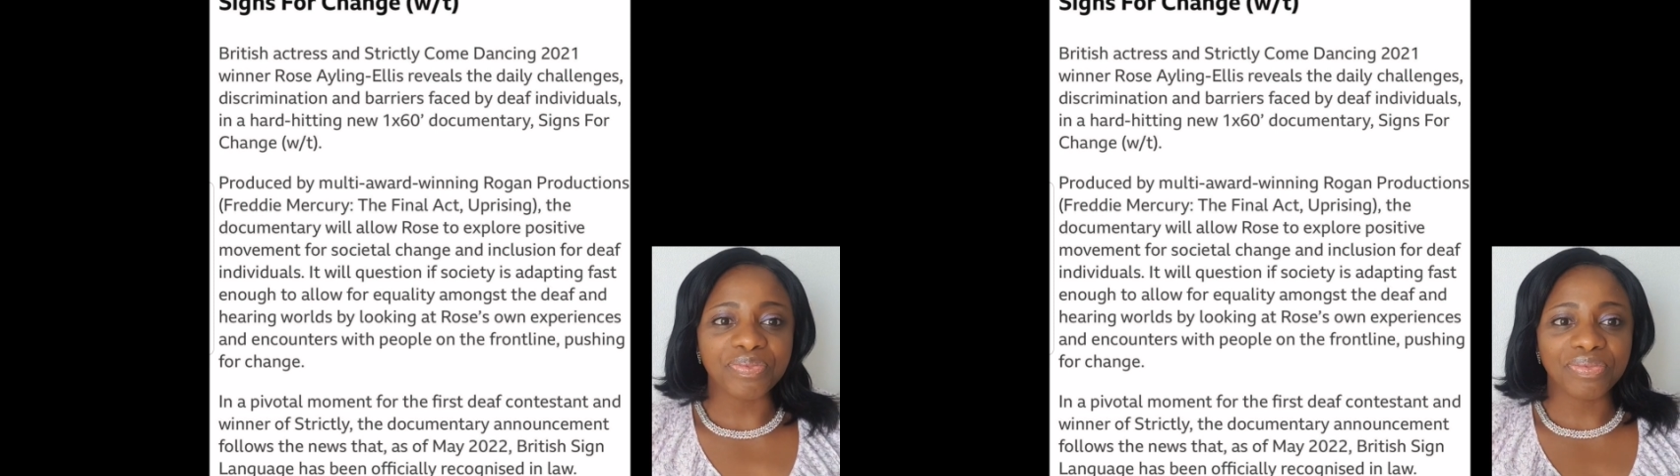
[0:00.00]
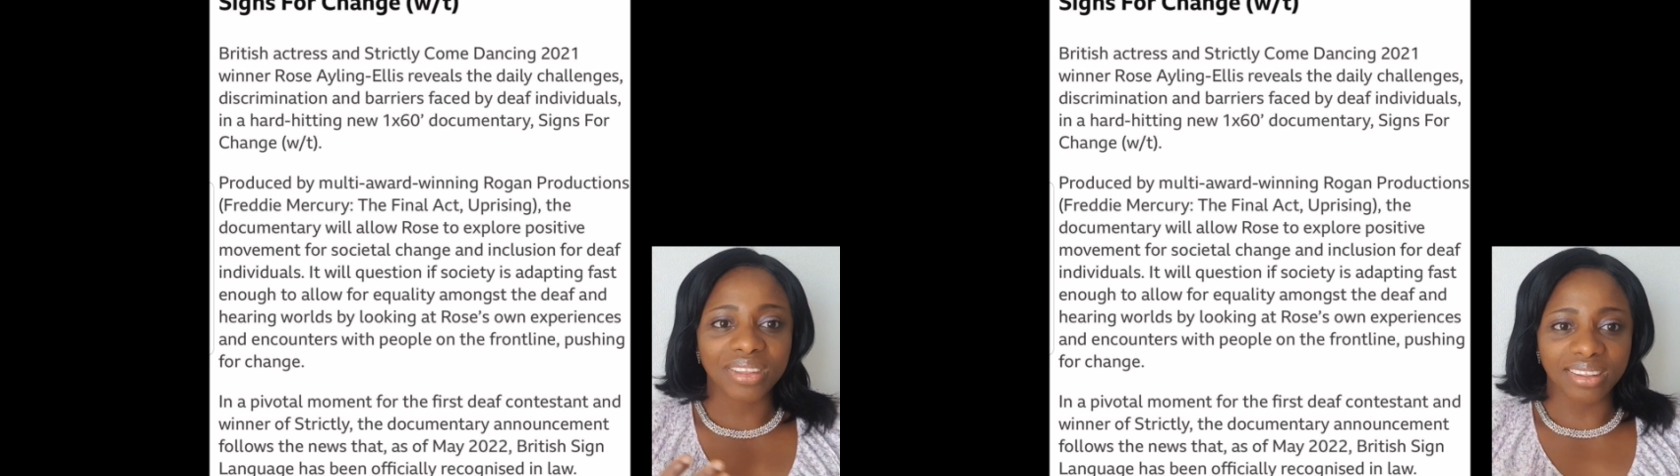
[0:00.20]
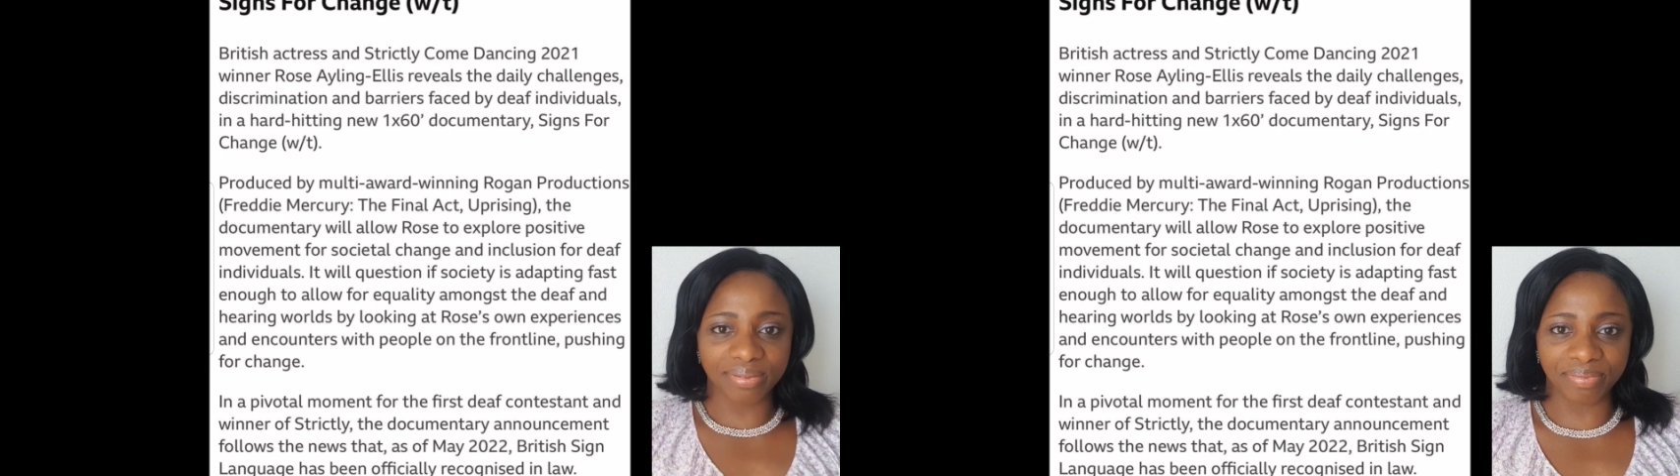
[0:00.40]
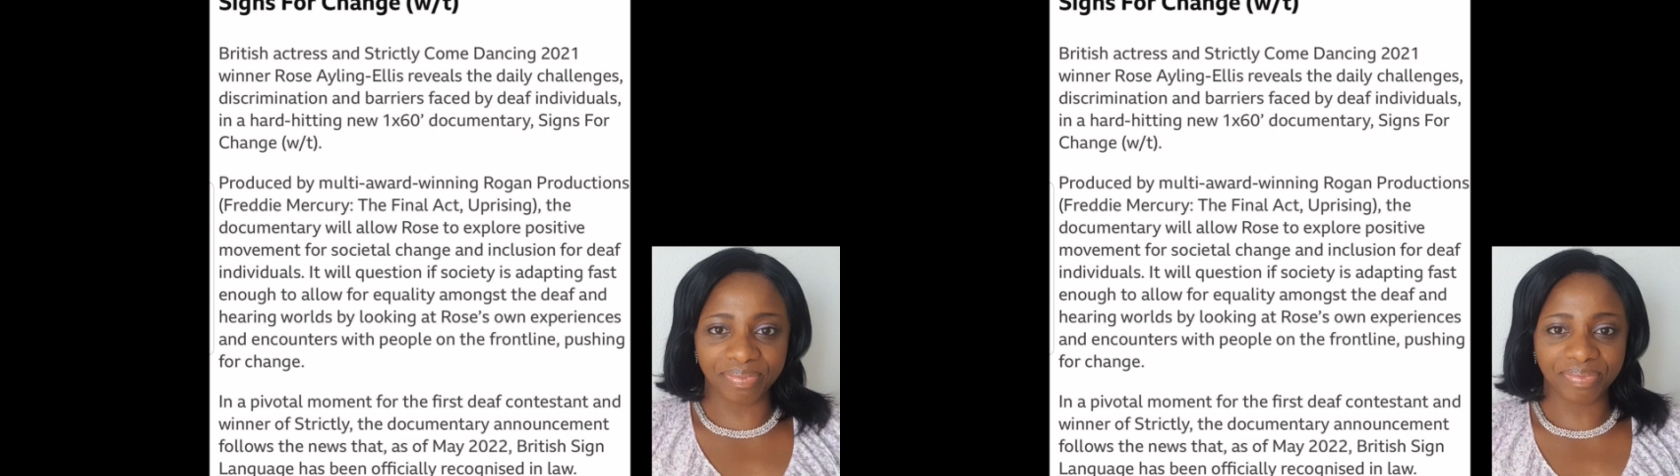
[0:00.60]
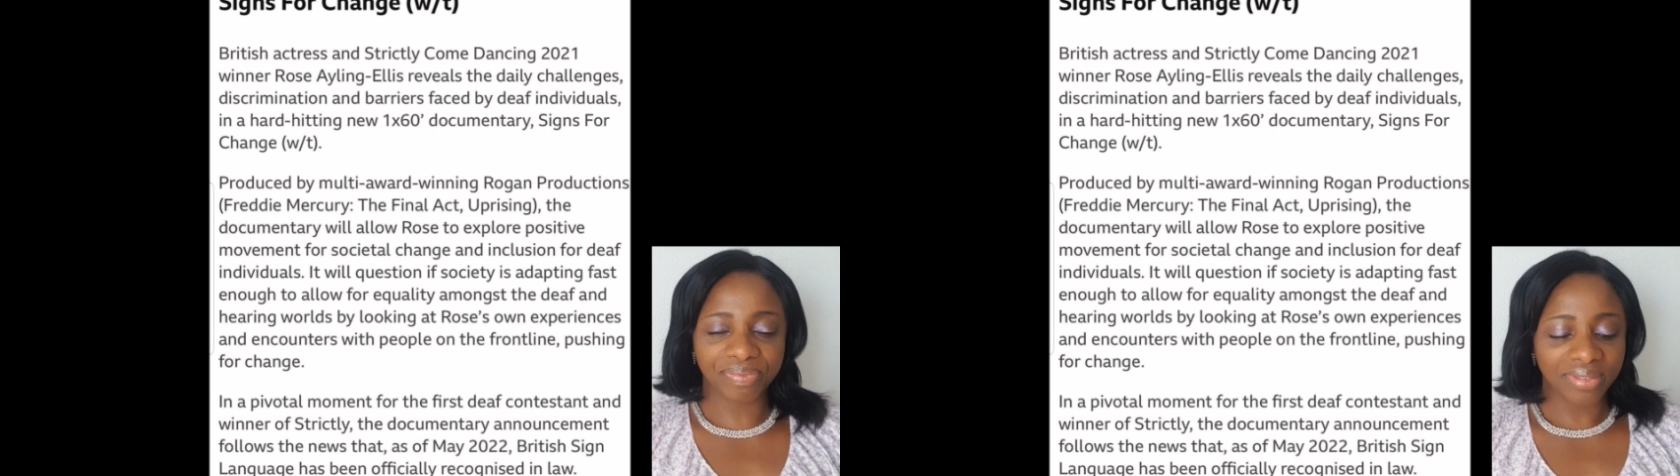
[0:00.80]
In a
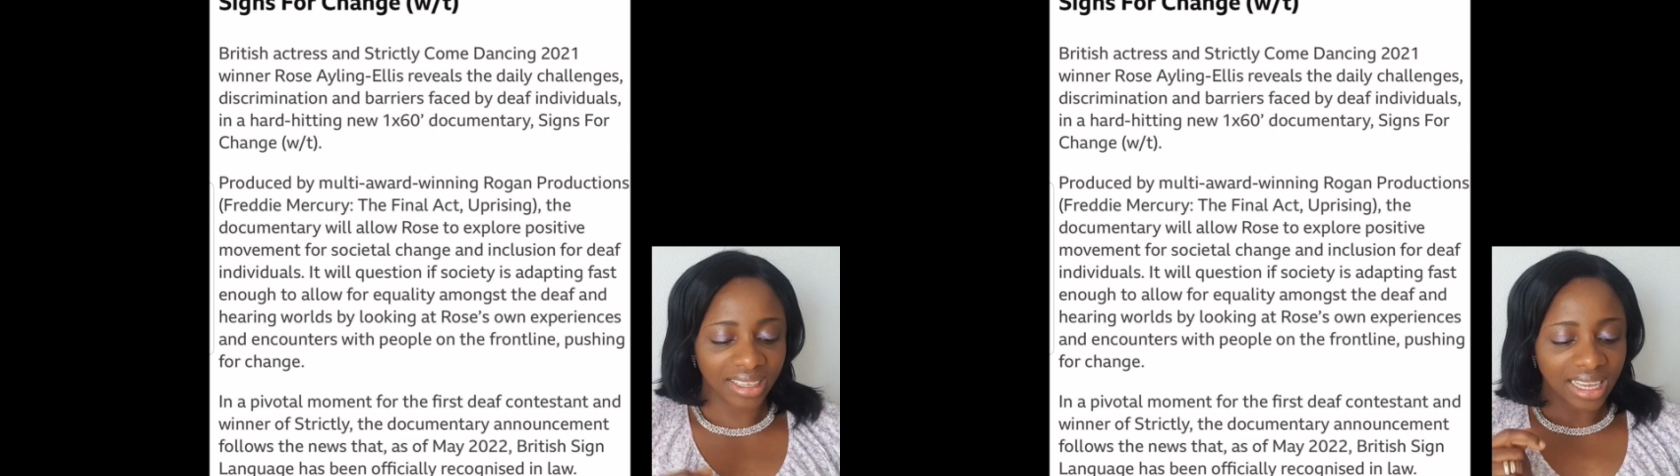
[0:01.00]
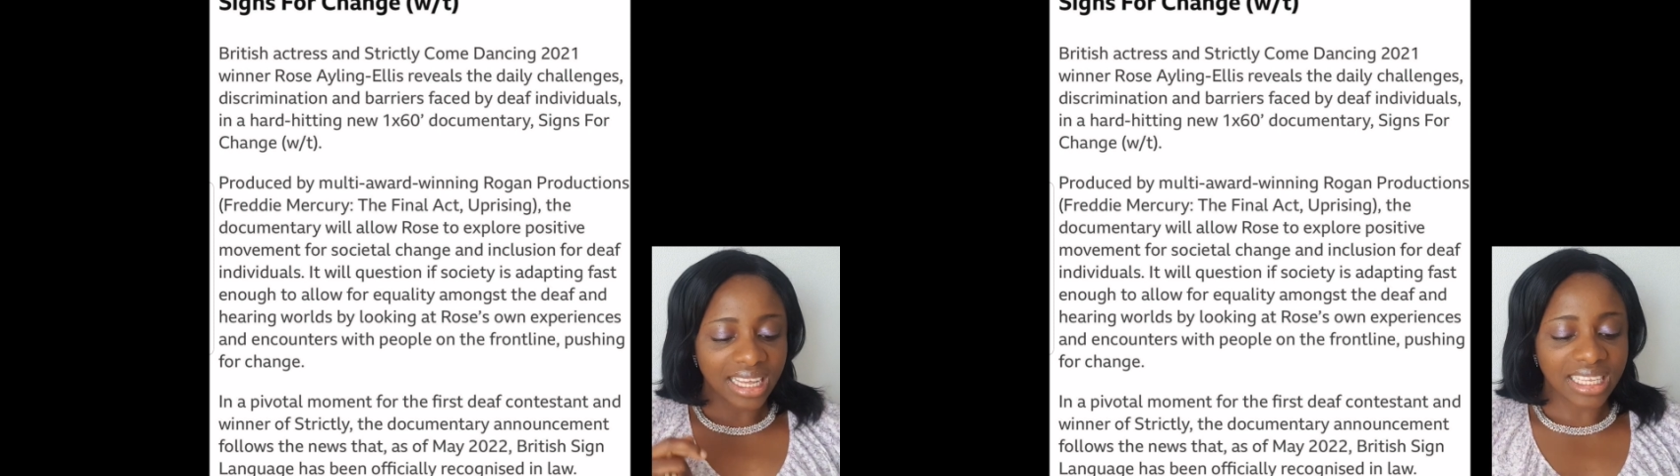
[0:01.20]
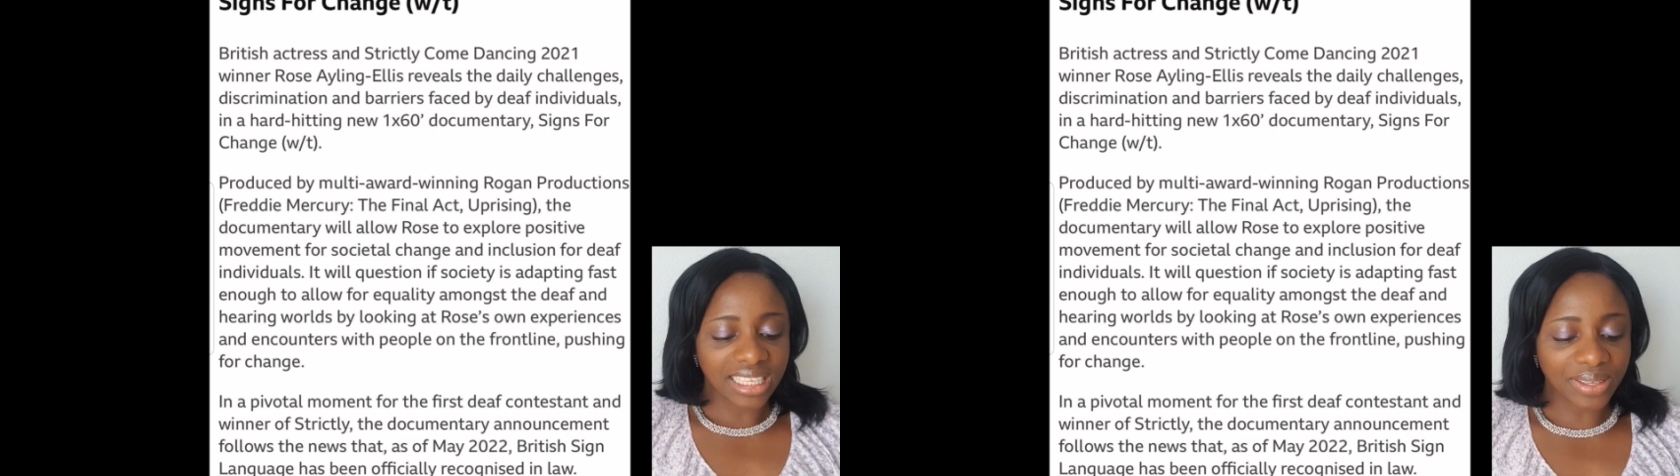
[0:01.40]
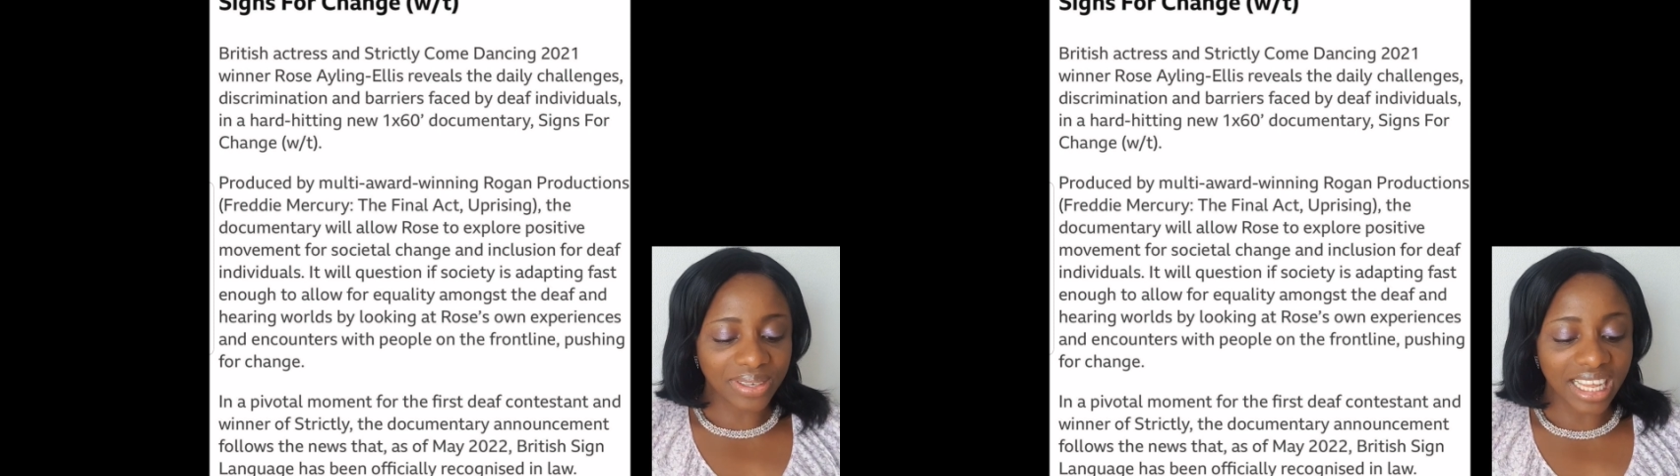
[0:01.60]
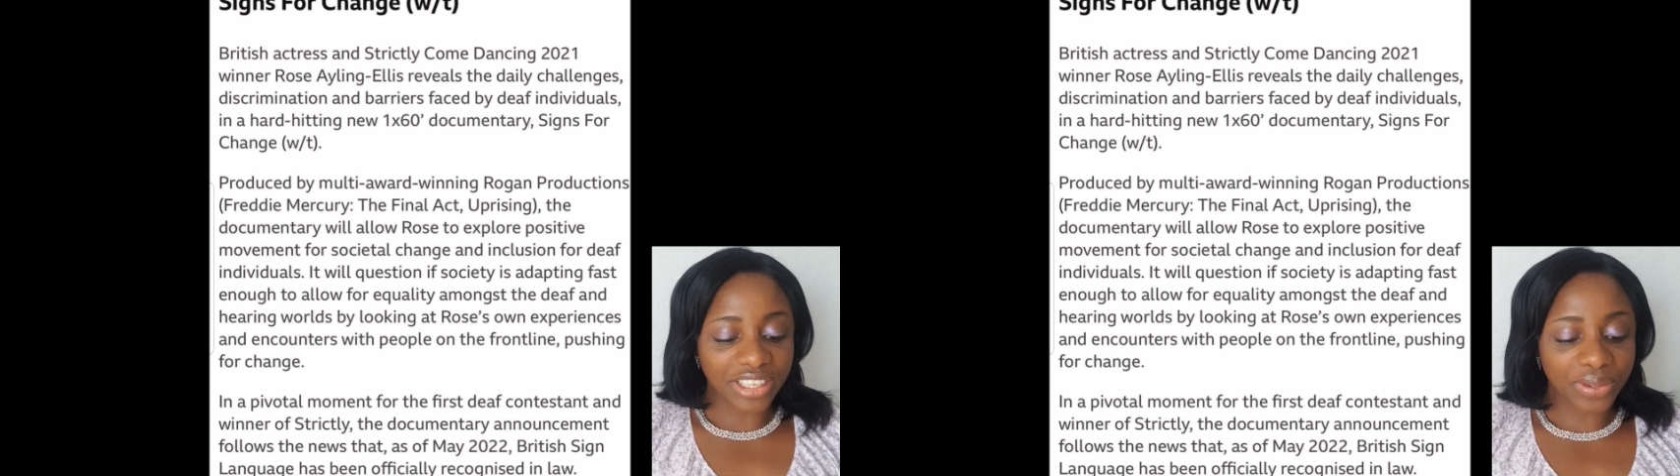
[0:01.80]
pivotal moment for the
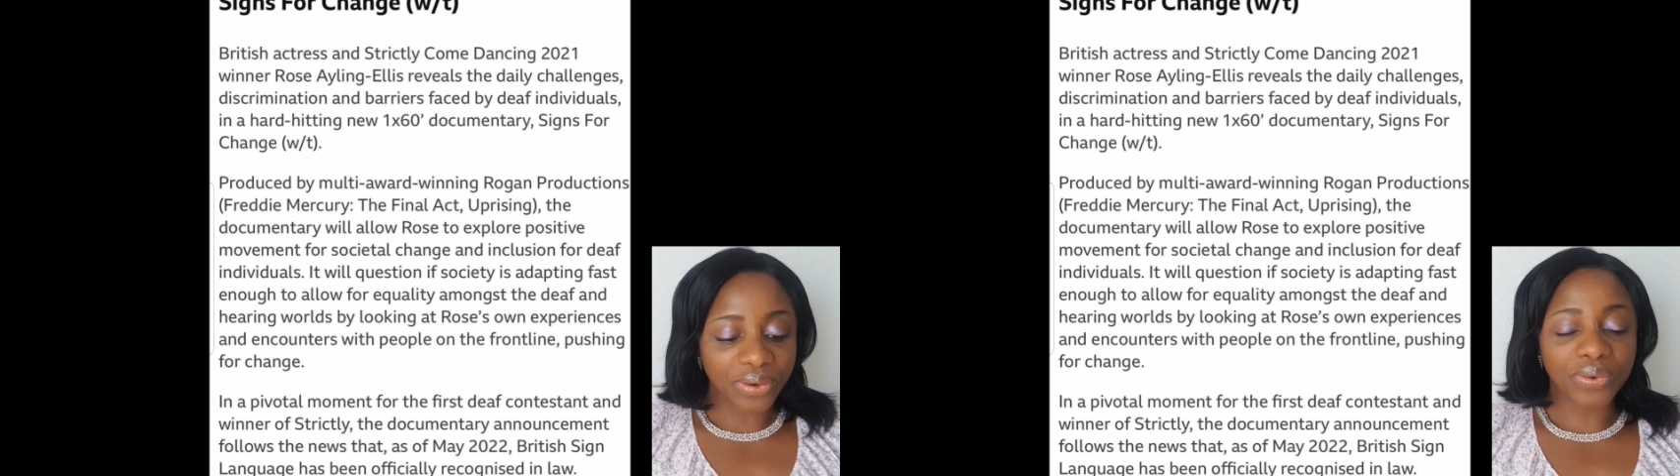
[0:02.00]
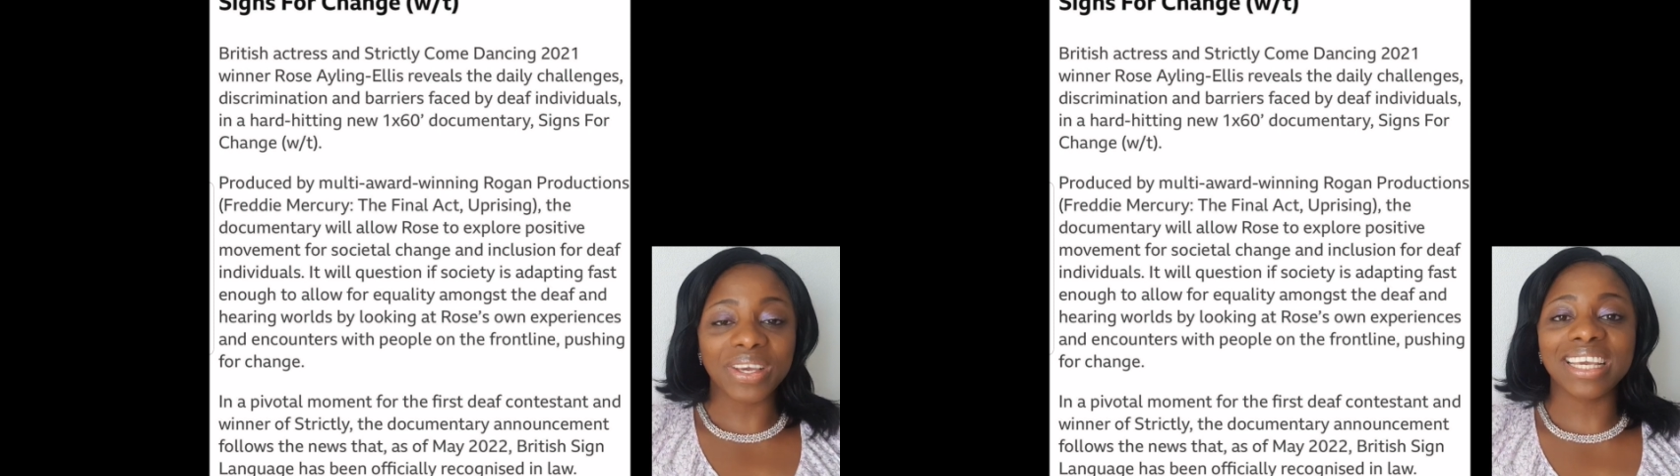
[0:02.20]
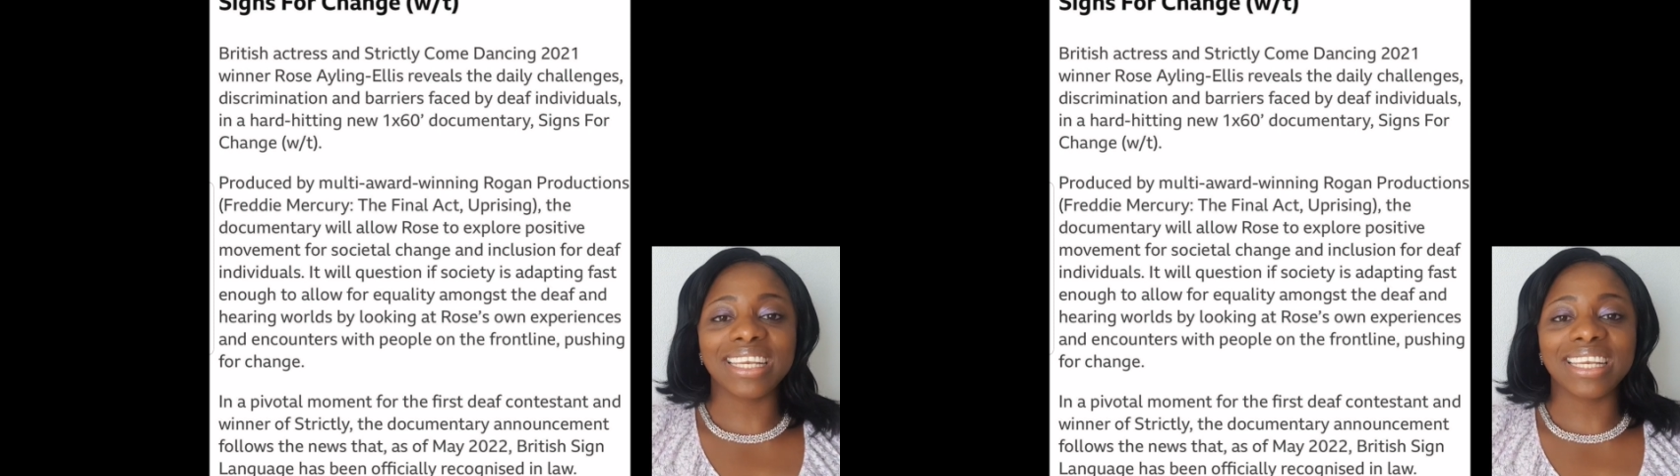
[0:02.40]
first deaf